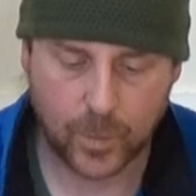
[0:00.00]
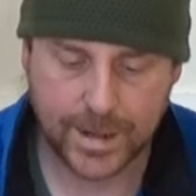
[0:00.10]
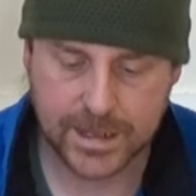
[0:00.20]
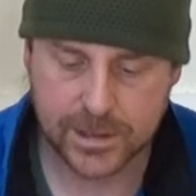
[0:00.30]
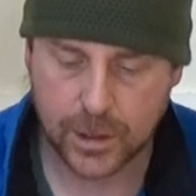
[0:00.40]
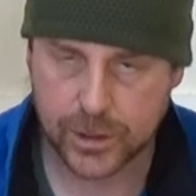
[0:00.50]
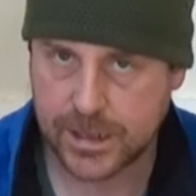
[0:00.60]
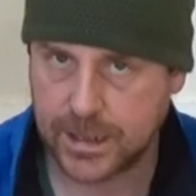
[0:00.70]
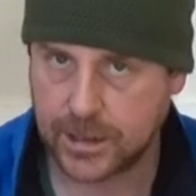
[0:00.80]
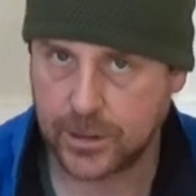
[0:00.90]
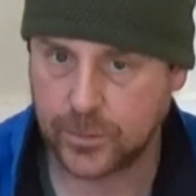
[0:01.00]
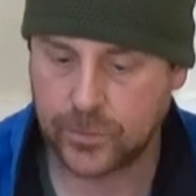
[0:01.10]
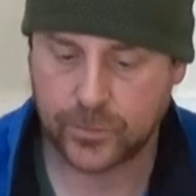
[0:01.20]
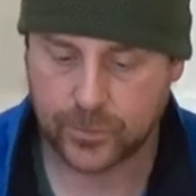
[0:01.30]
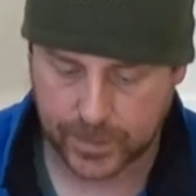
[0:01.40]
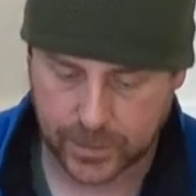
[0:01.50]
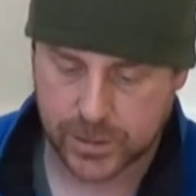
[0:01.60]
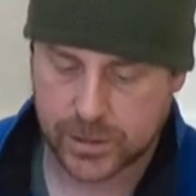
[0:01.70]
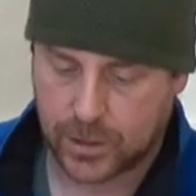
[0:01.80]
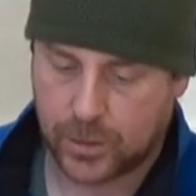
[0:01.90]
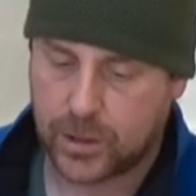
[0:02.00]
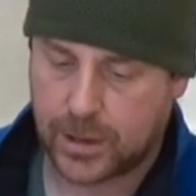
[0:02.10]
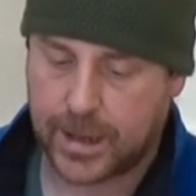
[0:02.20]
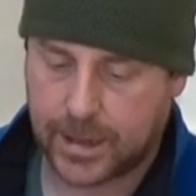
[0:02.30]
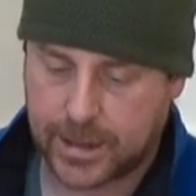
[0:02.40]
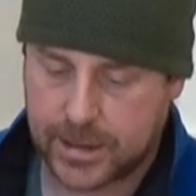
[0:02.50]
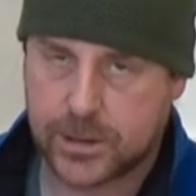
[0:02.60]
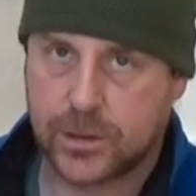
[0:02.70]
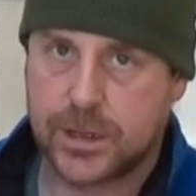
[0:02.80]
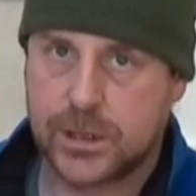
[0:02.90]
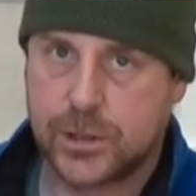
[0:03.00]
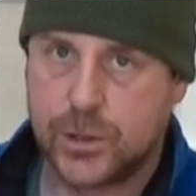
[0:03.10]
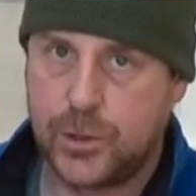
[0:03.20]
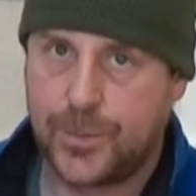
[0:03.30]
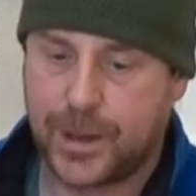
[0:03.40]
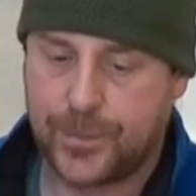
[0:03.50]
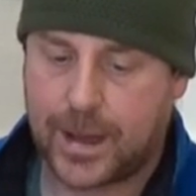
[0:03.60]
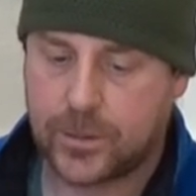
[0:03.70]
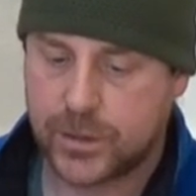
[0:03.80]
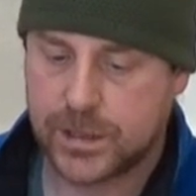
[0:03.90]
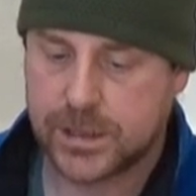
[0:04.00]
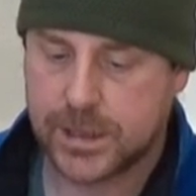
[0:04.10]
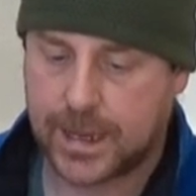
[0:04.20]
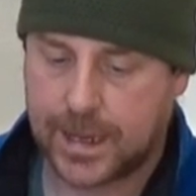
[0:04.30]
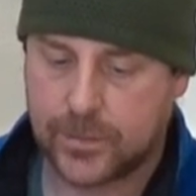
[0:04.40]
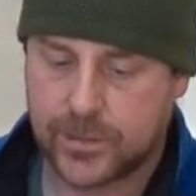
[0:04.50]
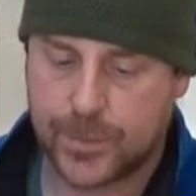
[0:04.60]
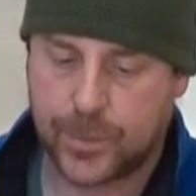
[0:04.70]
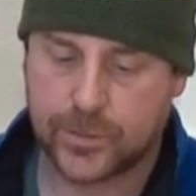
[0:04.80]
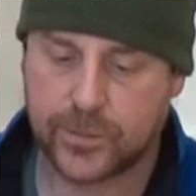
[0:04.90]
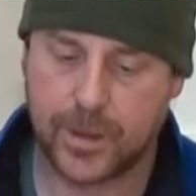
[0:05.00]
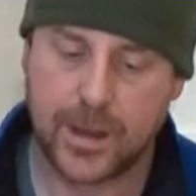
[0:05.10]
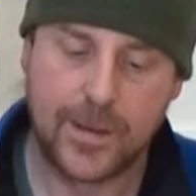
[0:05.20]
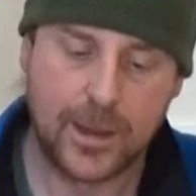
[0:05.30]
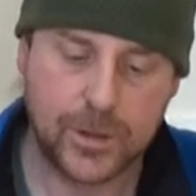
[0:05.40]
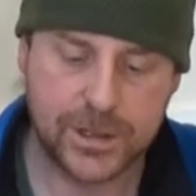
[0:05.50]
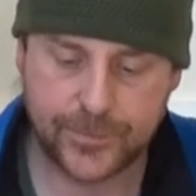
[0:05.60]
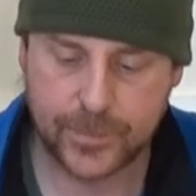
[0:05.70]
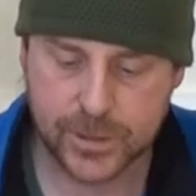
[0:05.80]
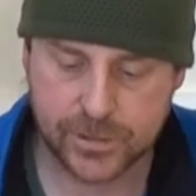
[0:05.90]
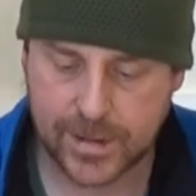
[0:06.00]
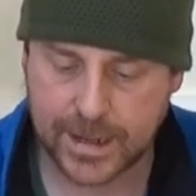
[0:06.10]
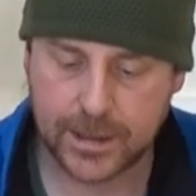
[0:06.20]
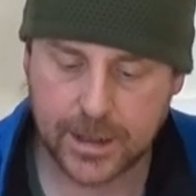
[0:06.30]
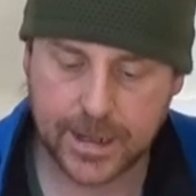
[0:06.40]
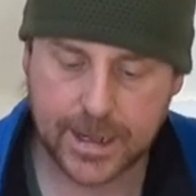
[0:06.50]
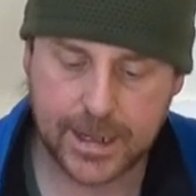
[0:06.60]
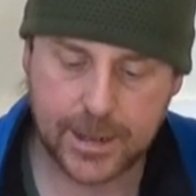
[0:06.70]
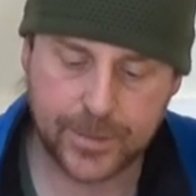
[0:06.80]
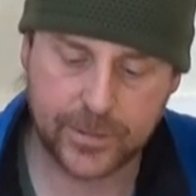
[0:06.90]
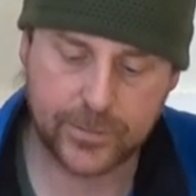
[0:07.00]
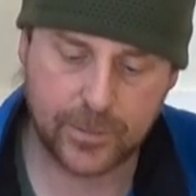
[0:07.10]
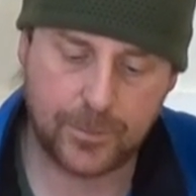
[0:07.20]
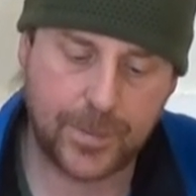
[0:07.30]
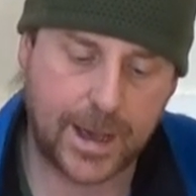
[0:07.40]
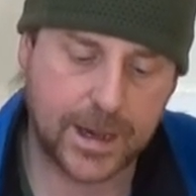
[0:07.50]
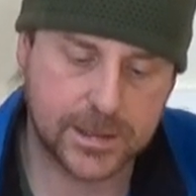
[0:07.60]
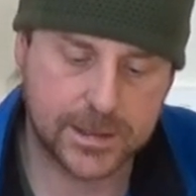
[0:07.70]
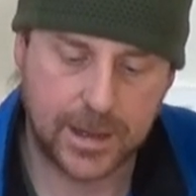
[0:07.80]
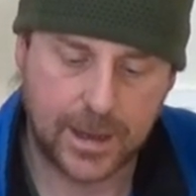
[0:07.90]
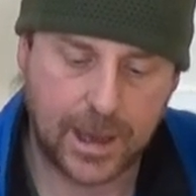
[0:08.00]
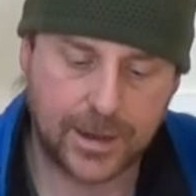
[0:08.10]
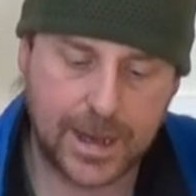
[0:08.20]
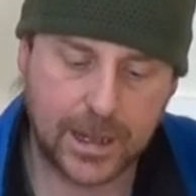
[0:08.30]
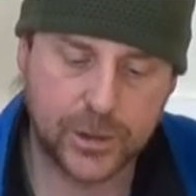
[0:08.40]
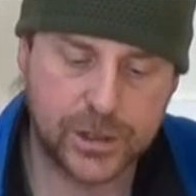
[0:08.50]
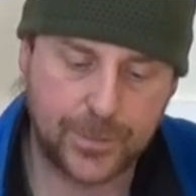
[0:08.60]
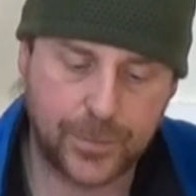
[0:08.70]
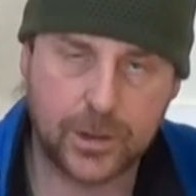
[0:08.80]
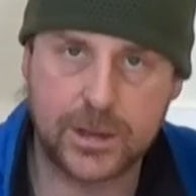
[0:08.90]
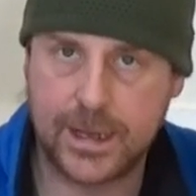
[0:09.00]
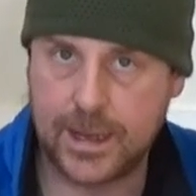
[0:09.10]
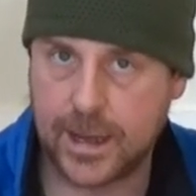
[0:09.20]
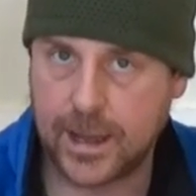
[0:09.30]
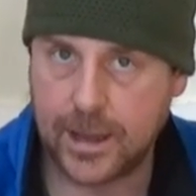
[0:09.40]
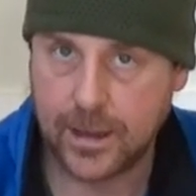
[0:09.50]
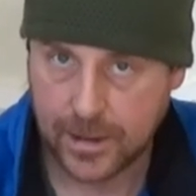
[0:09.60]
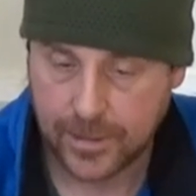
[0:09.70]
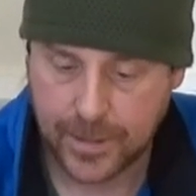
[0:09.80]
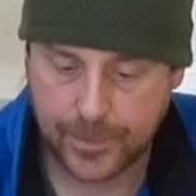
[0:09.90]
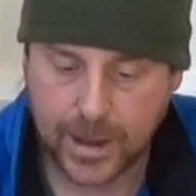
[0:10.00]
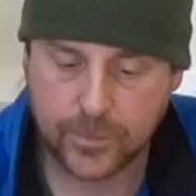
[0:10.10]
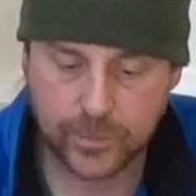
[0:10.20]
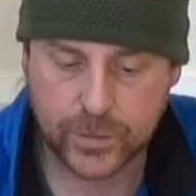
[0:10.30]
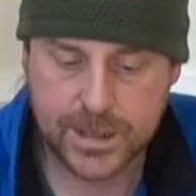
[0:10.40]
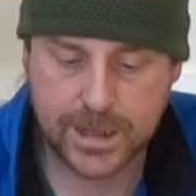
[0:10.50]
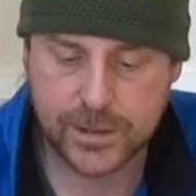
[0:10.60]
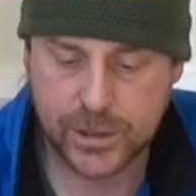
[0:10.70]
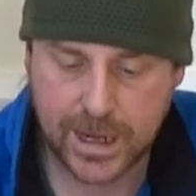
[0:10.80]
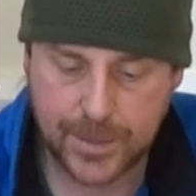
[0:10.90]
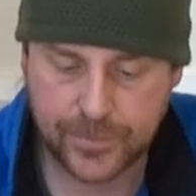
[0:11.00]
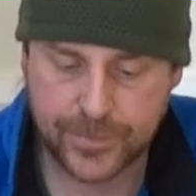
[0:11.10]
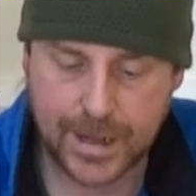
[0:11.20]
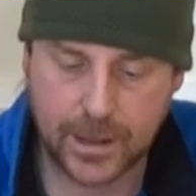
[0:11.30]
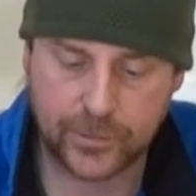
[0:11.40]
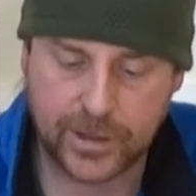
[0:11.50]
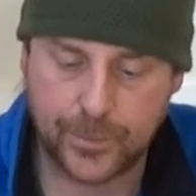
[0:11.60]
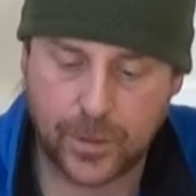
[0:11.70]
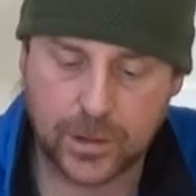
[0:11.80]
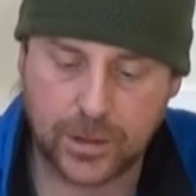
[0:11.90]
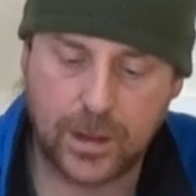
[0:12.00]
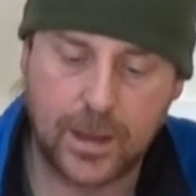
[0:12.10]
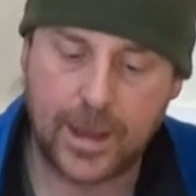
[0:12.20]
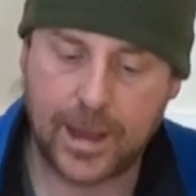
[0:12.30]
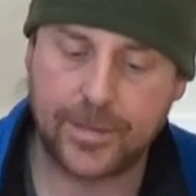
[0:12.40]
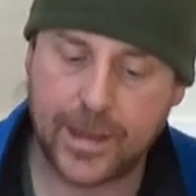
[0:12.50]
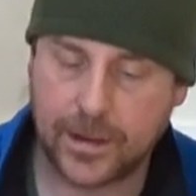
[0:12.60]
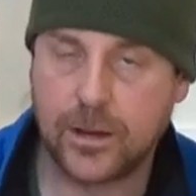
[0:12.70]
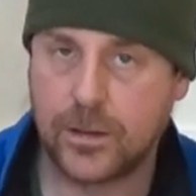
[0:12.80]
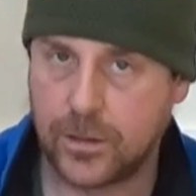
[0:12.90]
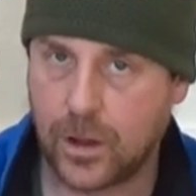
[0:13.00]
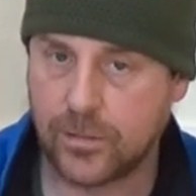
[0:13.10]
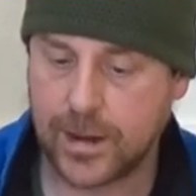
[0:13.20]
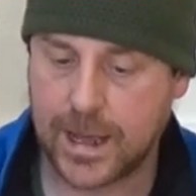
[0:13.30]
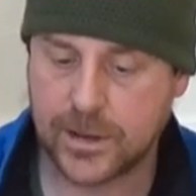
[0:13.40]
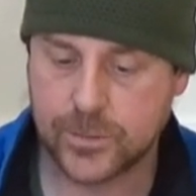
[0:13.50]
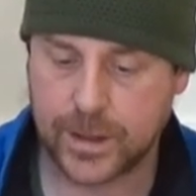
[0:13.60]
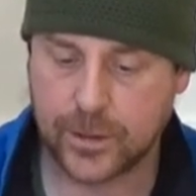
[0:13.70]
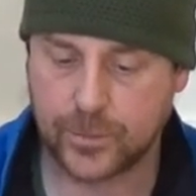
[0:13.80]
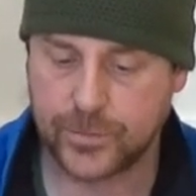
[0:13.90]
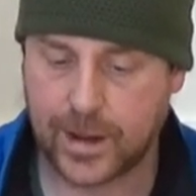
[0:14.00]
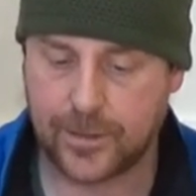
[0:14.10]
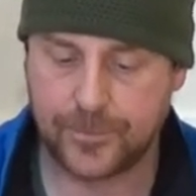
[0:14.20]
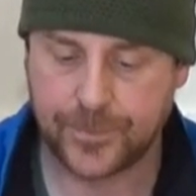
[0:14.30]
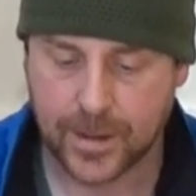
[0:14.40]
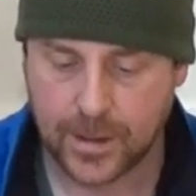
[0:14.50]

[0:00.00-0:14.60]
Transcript: when it's not in use so it doesn't look like it's got these two big pouches sticking out at the bottom. But if you were to regularly keep in some packs a Nalgene bottle in there, the pouch would take the shape of the Nalgene bottle and then not relax when it comes out.